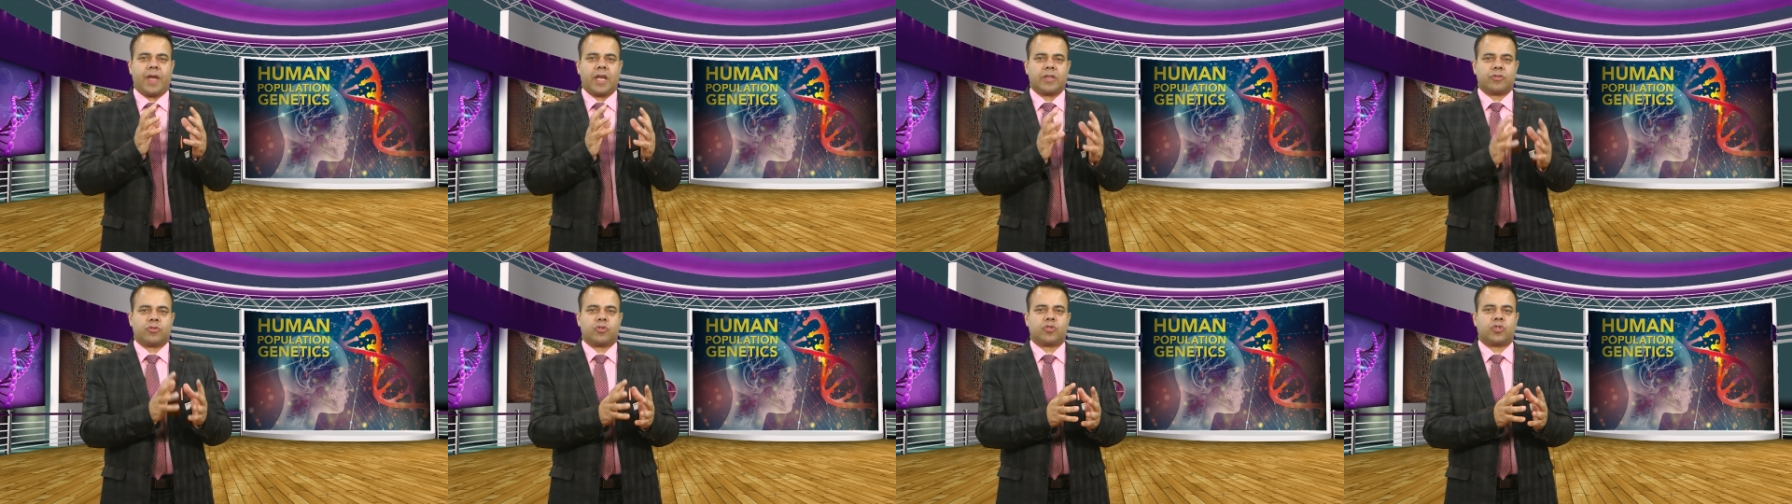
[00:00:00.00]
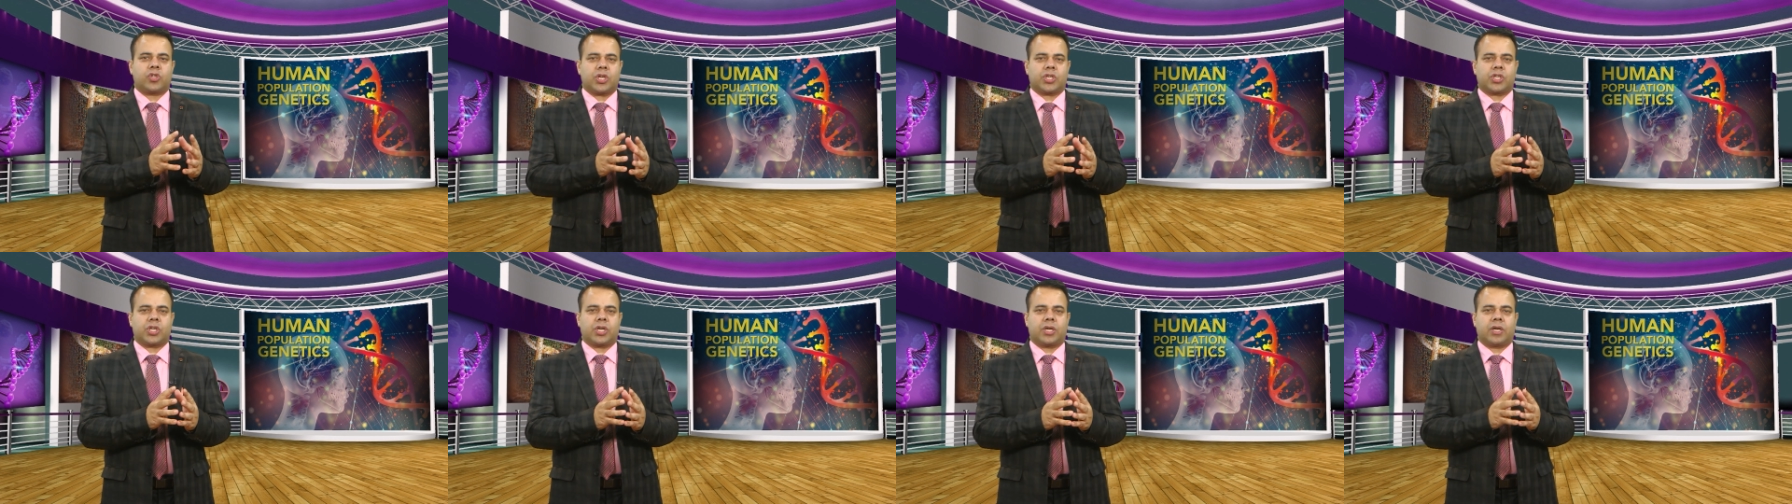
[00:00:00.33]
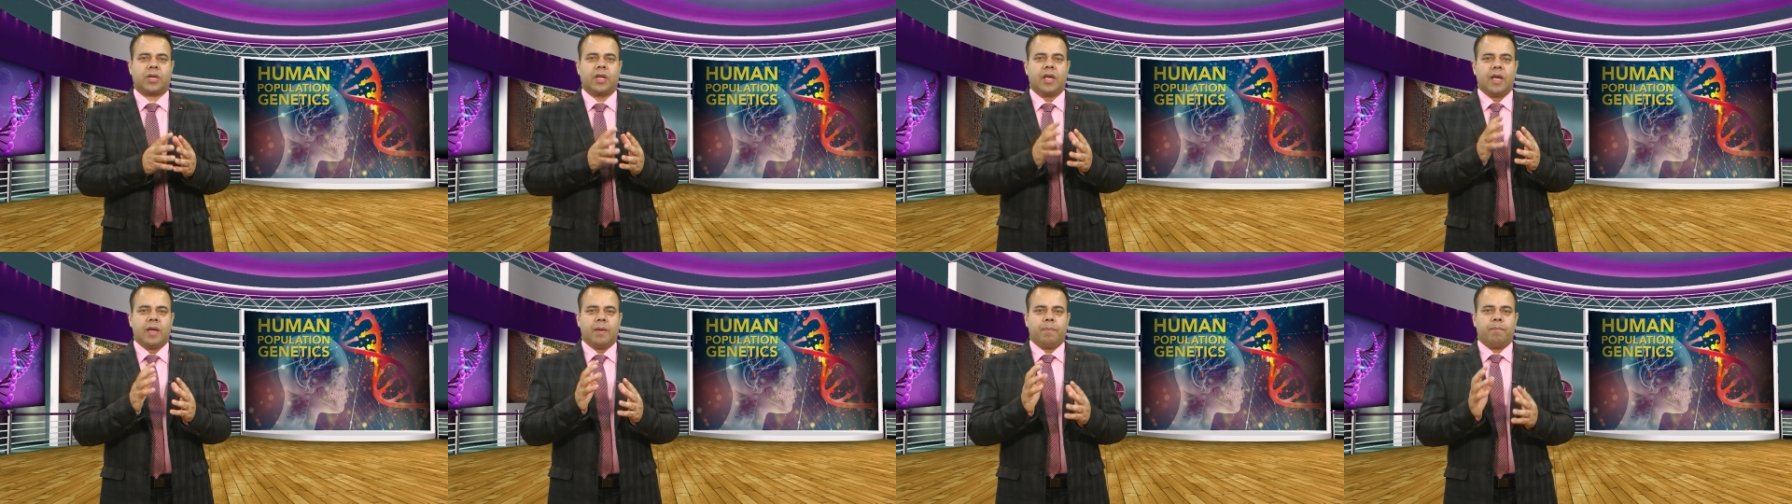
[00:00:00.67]

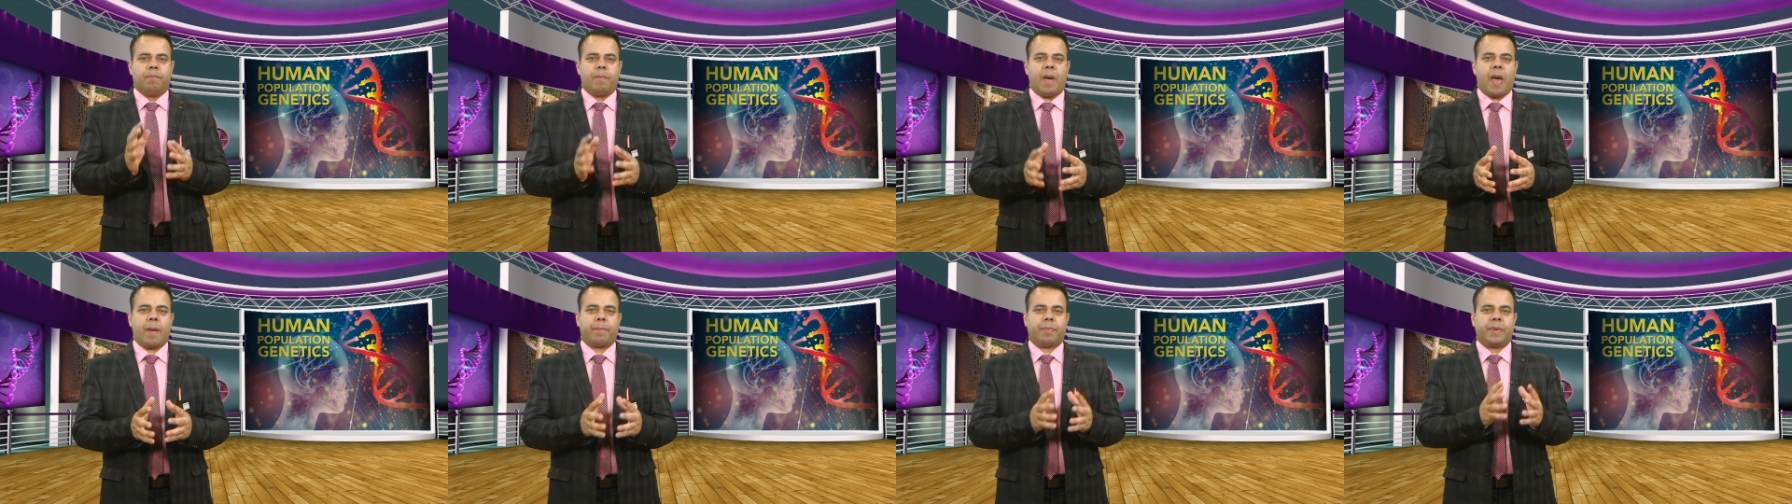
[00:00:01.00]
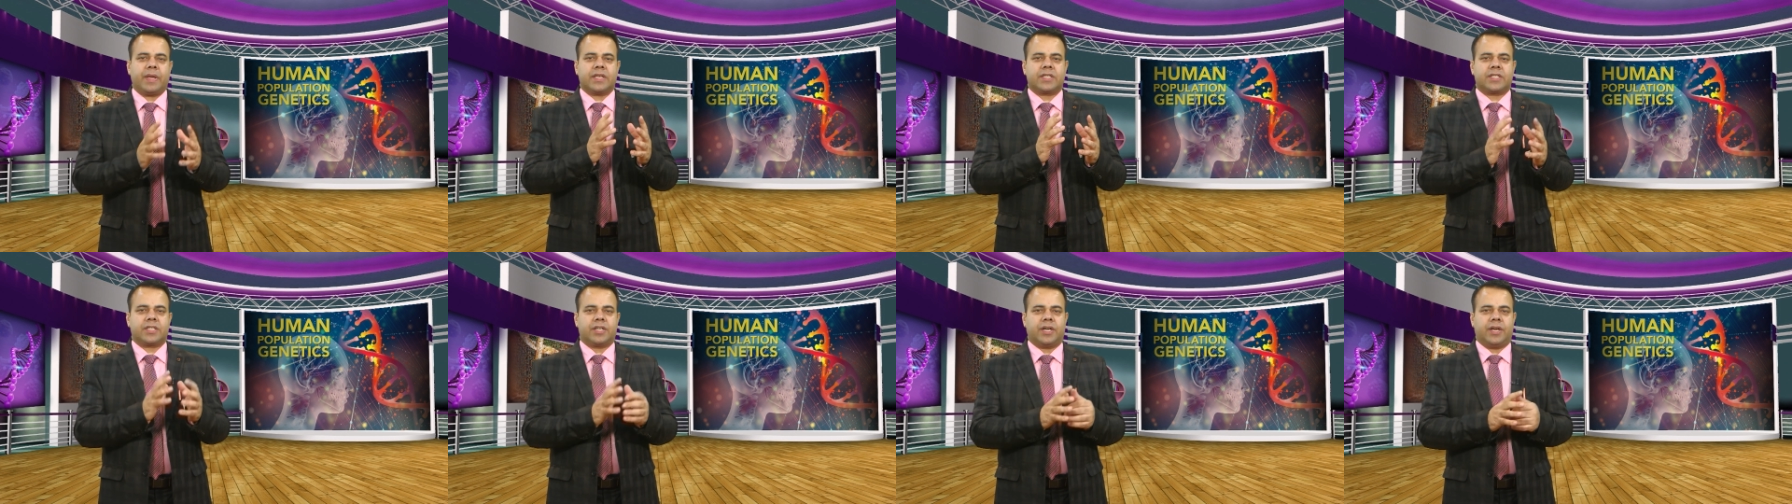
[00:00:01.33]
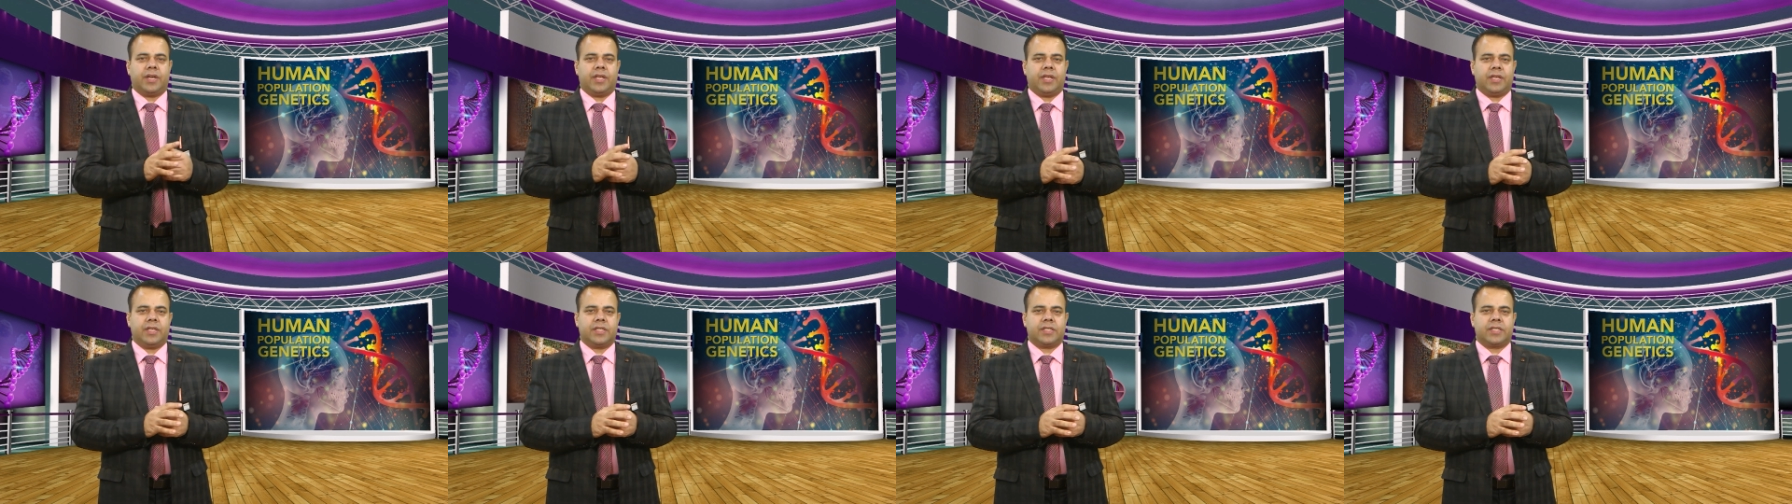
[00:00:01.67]
association mapping
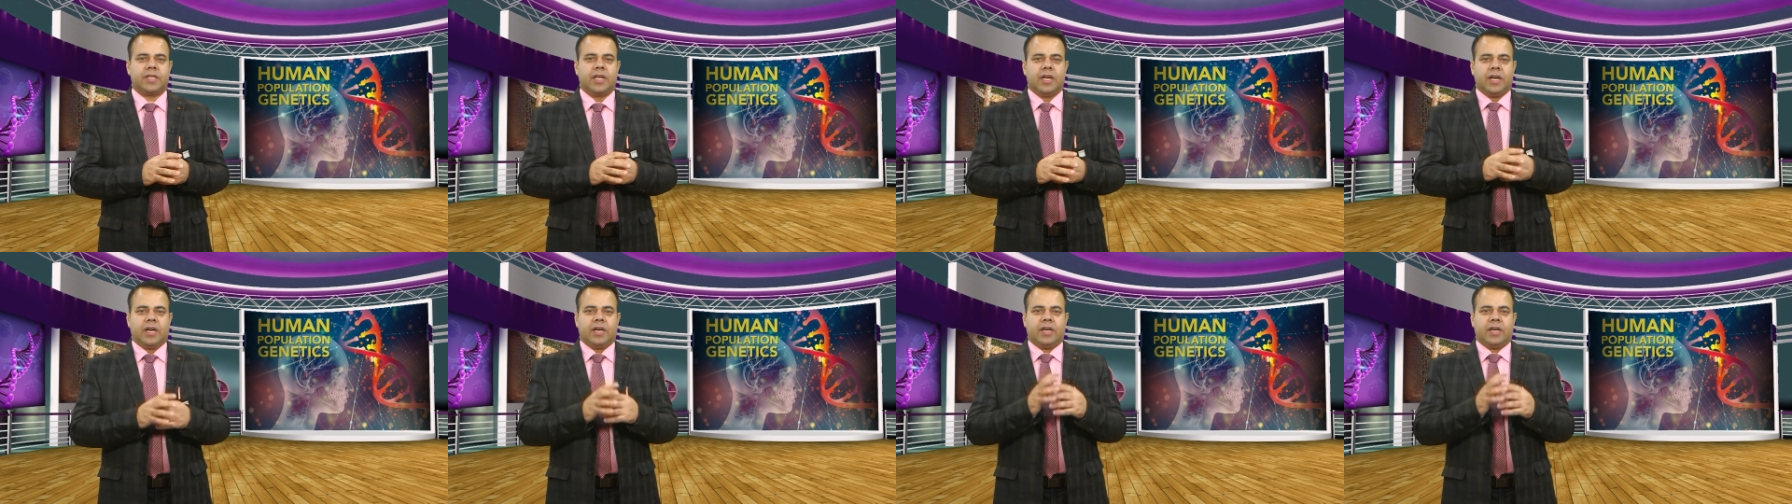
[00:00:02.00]
studies,